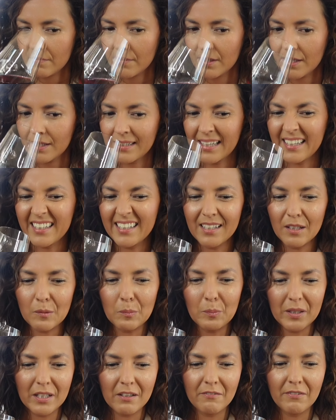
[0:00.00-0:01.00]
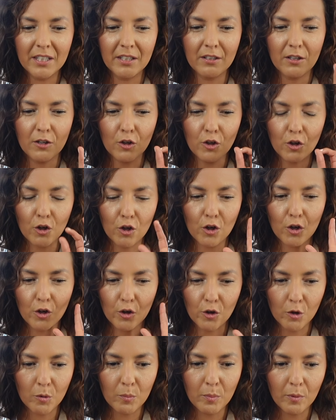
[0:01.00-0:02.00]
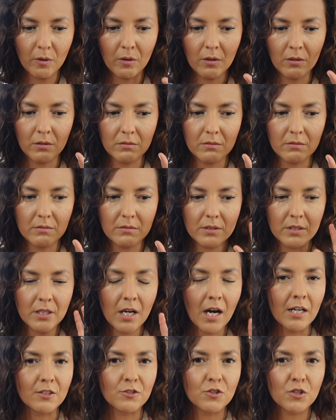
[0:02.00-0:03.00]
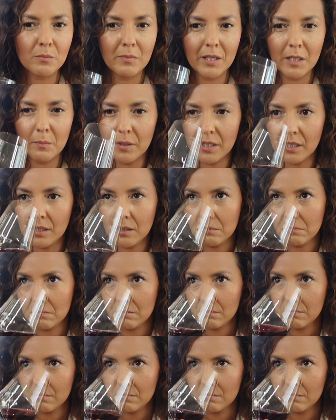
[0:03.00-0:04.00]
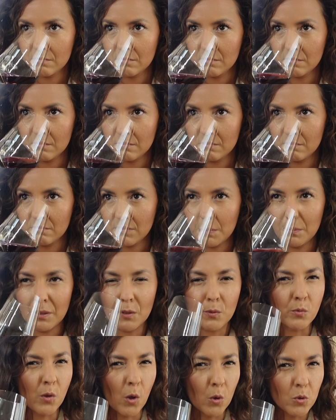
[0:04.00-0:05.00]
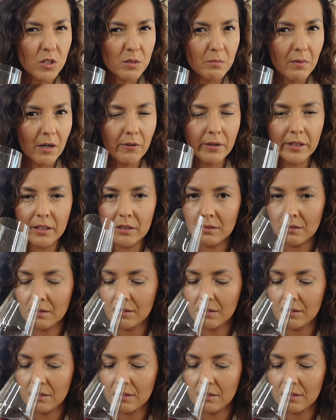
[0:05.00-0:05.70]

And I get a bit of an herbal touch, maybe rosemary.